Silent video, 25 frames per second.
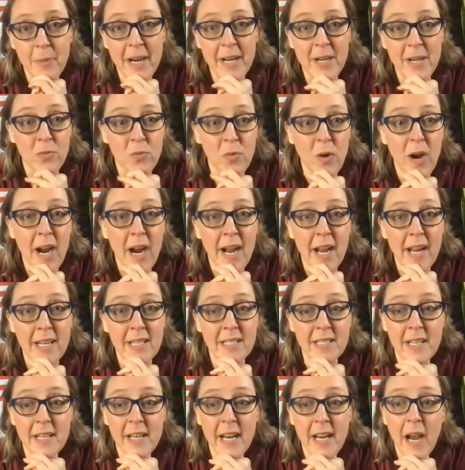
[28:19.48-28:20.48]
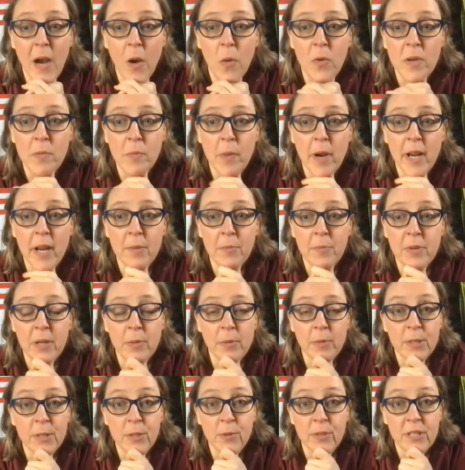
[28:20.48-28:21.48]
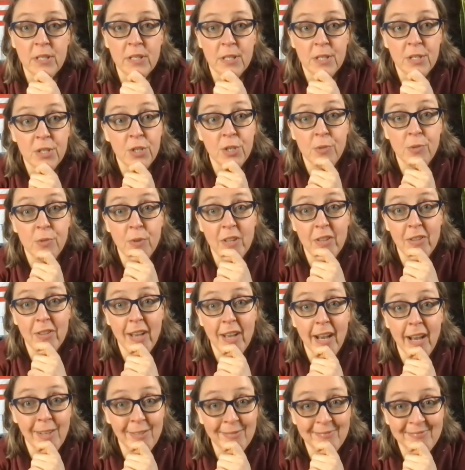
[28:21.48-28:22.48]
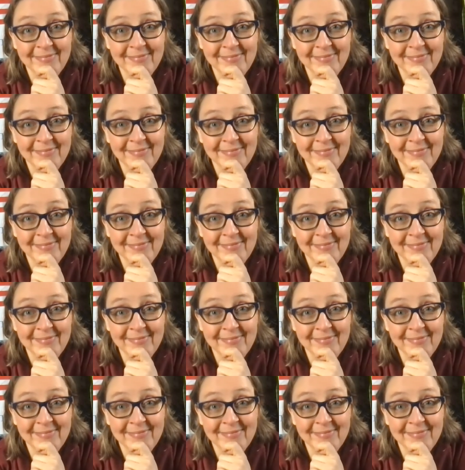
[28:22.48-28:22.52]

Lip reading: arise, and how we might be able to assist you with that?